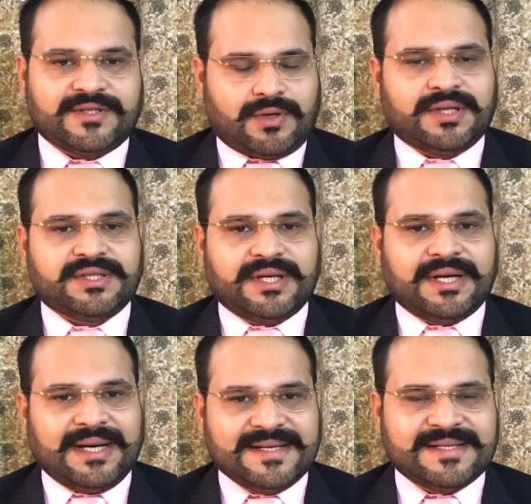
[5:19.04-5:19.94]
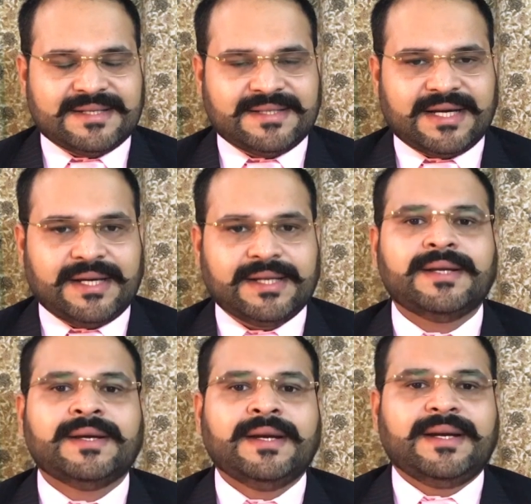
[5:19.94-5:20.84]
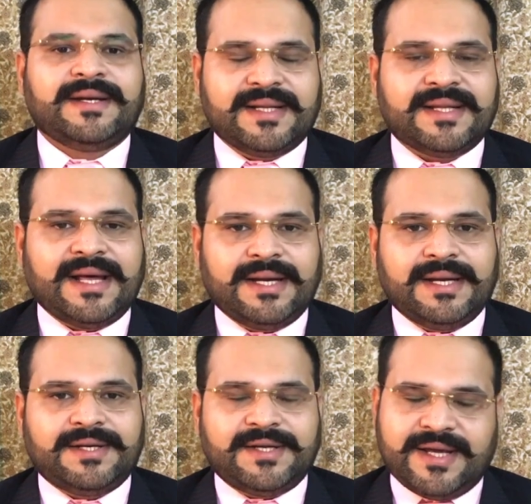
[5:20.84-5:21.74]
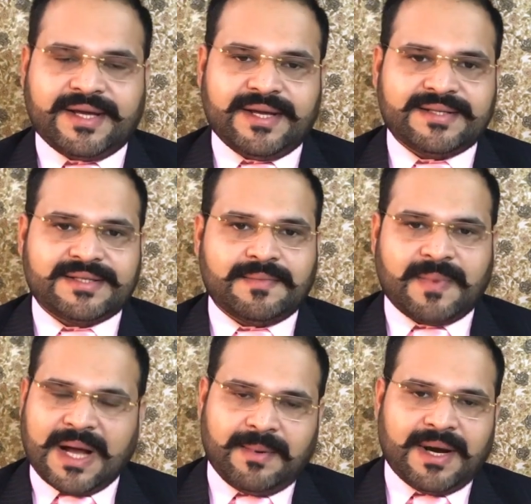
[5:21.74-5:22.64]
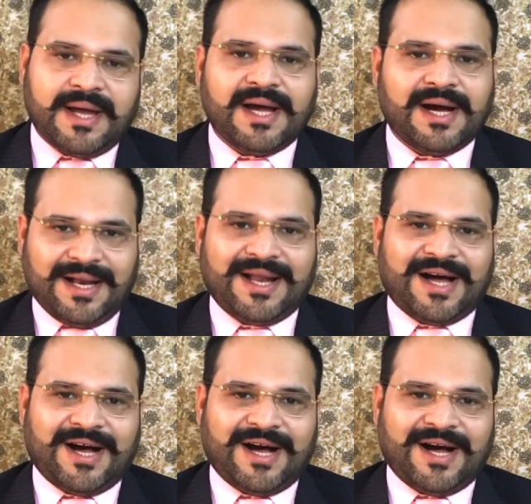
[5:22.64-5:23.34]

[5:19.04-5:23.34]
Astrologer Ali Zanjani. Till then, take care, bye bye, Allah